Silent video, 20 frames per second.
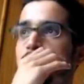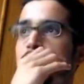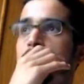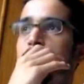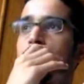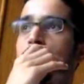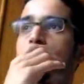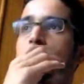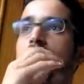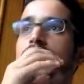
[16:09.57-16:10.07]

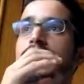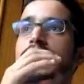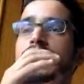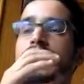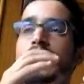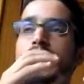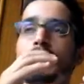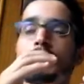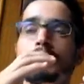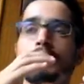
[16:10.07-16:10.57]
we are
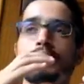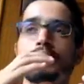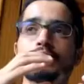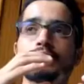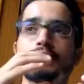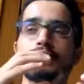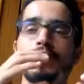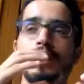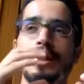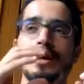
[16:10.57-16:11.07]
able
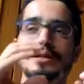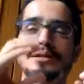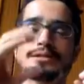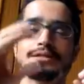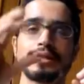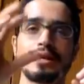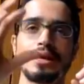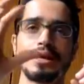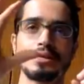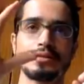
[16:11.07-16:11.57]
to
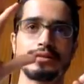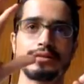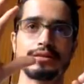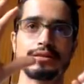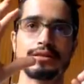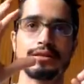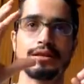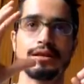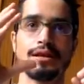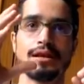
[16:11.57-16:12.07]
access
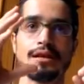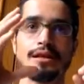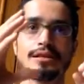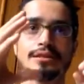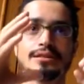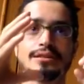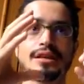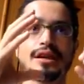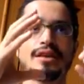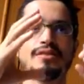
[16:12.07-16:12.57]

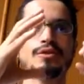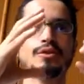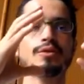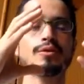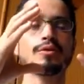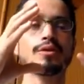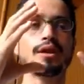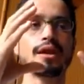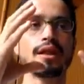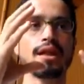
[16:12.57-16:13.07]

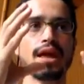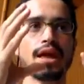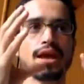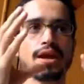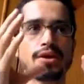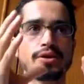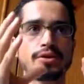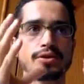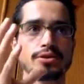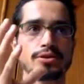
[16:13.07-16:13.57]
several
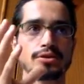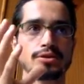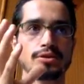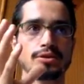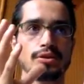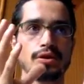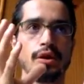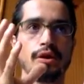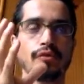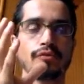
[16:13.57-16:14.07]
layers
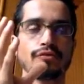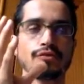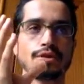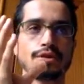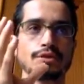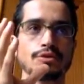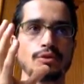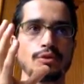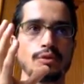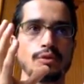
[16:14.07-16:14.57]
of
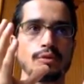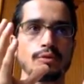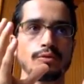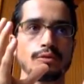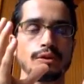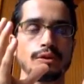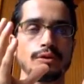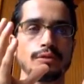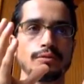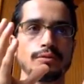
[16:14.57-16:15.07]
this
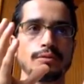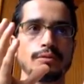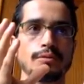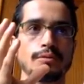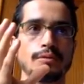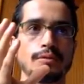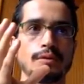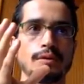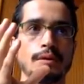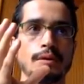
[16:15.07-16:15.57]
onion,
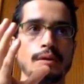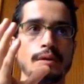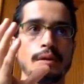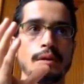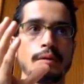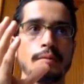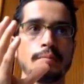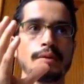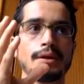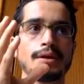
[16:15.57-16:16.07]

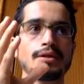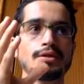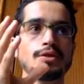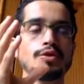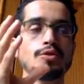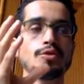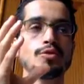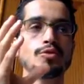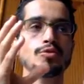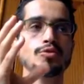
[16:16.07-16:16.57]
but
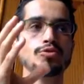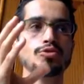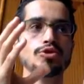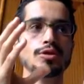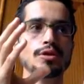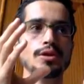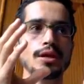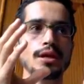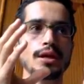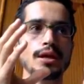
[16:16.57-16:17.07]

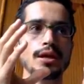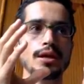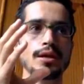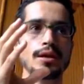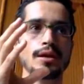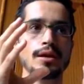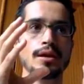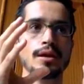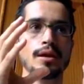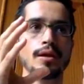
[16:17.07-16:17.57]
usually
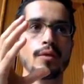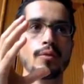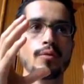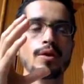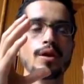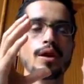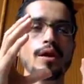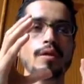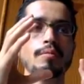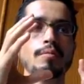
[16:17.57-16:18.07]

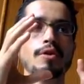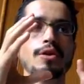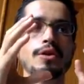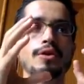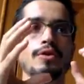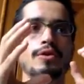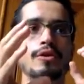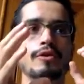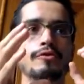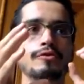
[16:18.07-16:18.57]
we are more
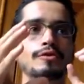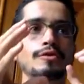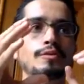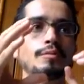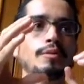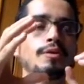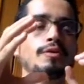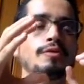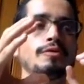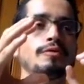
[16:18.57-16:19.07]

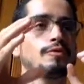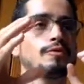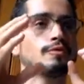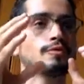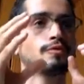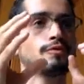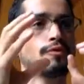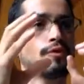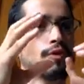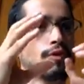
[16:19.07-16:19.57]
comfortable
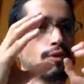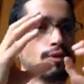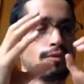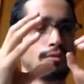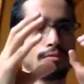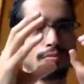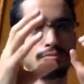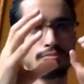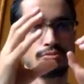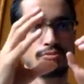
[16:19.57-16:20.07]

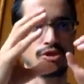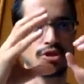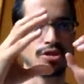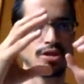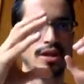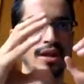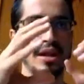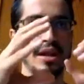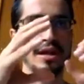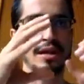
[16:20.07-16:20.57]
for just
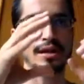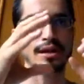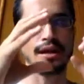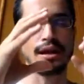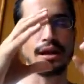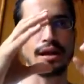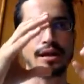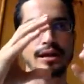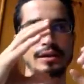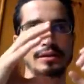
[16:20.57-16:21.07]
like
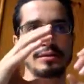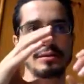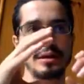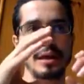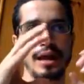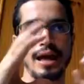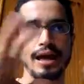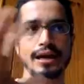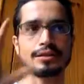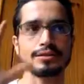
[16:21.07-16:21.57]
an
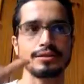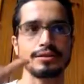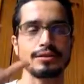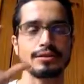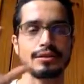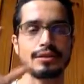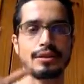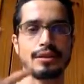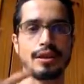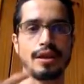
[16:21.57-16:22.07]
X
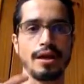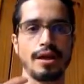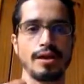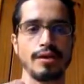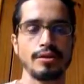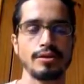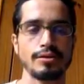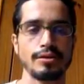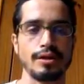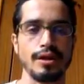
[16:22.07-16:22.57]

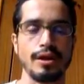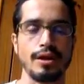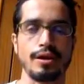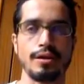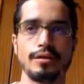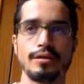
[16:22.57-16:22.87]
layer there.